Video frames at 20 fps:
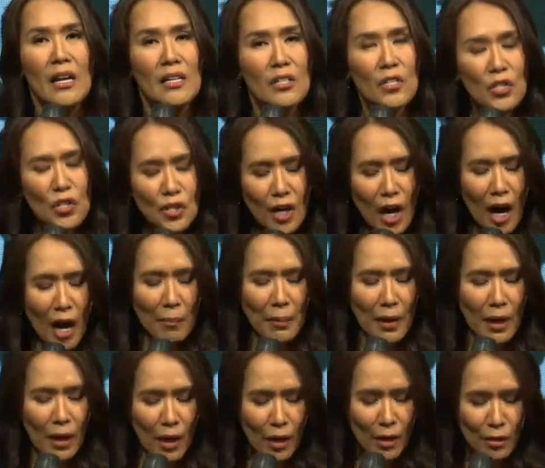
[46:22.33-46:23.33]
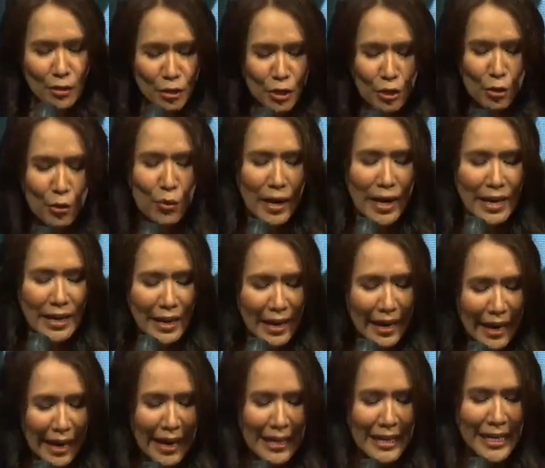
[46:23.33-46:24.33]
stop doing
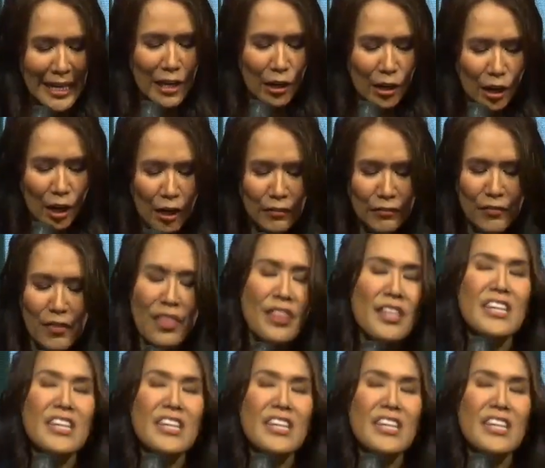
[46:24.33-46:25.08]
any of